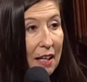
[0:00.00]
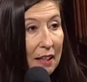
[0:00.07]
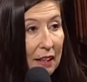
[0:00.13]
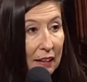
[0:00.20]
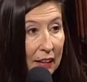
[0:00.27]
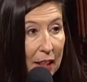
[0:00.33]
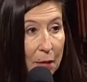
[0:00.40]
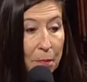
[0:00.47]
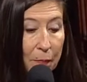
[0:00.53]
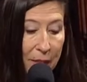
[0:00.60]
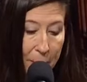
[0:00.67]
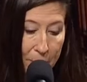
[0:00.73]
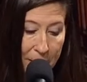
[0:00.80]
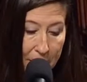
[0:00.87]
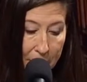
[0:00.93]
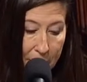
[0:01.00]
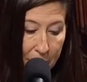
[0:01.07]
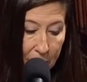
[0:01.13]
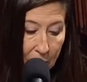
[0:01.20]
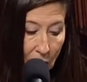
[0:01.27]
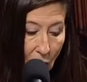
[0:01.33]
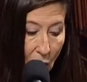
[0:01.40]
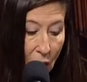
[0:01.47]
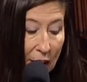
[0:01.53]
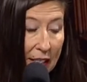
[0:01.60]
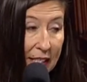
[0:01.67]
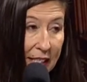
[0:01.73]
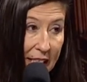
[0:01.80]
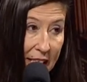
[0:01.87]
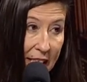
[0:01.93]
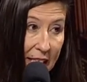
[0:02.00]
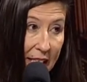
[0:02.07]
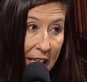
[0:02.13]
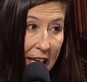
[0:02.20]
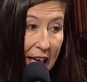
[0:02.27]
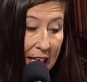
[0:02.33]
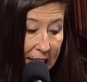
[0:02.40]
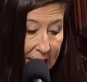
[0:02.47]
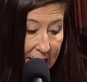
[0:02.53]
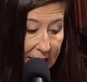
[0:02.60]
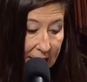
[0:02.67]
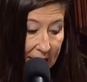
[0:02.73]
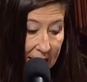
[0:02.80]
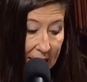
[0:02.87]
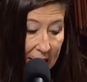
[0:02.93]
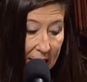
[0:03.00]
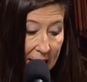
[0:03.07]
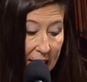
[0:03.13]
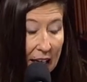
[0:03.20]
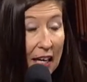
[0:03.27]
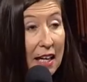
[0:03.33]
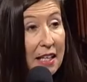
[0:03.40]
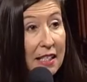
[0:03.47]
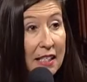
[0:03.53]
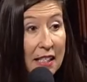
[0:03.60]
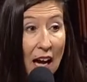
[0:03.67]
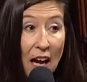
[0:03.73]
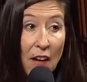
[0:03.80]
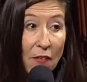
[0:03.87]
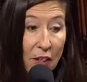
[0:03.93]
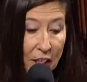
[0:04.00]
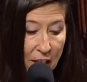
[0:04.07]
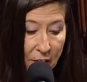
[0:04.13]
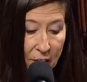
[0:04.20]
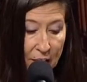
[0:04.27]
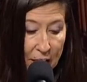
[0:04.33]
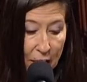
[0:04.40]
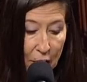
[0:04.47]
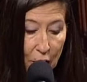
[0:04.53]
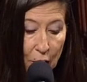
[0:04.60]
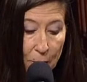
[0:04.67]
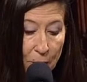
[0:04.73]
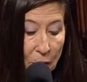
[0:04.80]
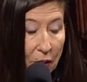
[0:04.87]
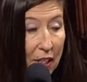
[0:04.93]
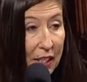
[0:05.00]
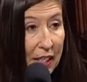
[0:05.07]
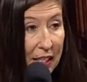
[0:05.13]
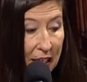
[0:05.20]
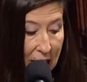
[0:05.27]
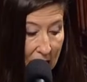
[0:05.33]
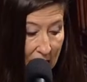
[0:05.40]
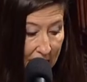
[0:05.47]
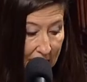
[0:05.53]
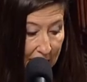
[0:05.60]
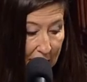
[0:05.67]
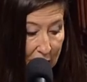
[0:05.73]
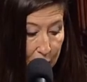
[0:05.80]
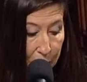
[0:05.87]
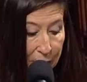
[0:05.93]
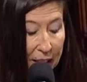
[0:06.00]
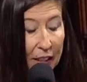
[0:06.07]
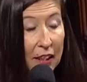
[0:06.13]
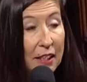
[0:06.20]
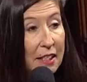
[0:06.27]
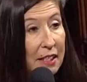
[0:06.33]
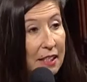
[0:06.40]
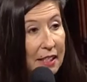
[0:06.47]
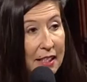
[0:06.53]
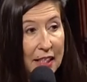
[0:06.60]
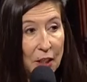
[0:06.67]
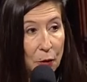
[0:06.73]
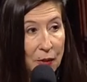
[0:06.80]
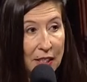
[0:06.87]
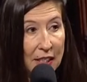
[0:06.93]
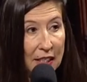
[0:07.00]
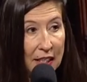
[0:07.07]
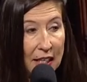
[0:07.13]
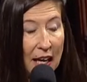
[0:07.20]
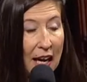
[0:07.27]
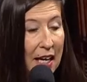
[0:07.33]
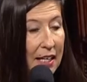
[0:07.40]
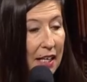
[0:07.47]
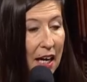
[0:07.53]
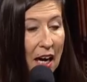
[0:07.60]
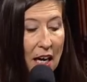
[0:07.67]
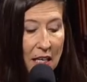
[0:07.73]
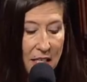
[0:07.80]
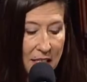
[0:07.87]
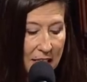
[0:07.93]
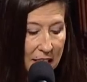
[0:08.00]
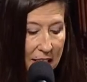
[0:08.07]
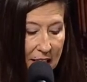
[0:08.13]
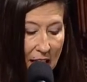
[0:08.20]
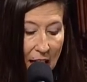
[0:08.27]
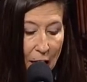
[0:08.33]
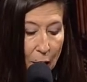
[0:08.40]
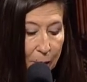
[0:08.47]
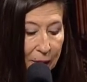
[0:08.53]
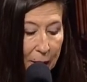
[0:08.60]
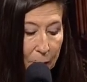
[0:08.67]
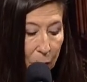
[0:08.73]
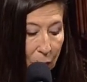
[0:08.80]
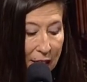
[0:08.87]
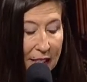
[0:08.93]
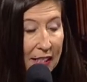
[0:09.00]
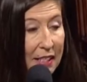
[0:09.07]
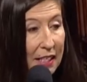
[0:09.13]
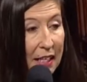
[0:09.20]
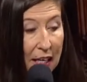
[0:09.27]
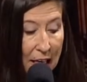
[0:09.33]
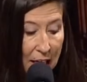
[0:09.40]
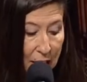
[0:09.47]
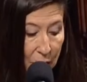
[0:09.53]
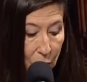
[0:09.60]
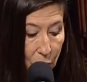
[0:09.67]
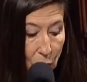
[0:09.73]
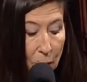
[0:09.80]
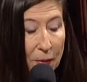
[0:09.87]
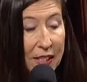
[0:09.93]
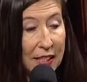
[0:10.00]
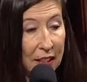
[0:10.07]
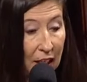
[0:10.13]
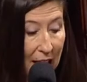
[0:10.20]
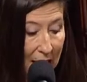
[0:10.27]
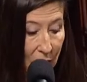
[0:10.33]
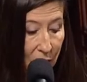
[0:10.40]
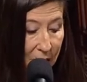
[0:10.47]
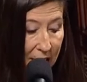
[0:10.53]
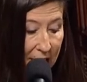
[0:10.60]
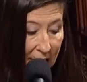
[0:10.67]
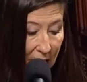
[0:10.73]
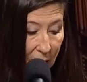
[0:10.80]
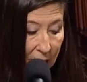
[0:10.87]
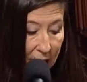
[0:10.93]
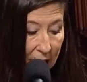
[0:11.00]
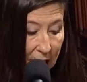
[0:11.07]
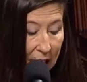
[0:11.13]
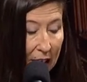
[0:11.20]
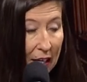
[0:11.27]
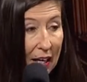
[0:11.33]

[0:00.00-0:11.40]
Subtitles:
The Lumbee people are indeed a distinct, self-governing community that has been continuously and undeniably present in the Robeson County area.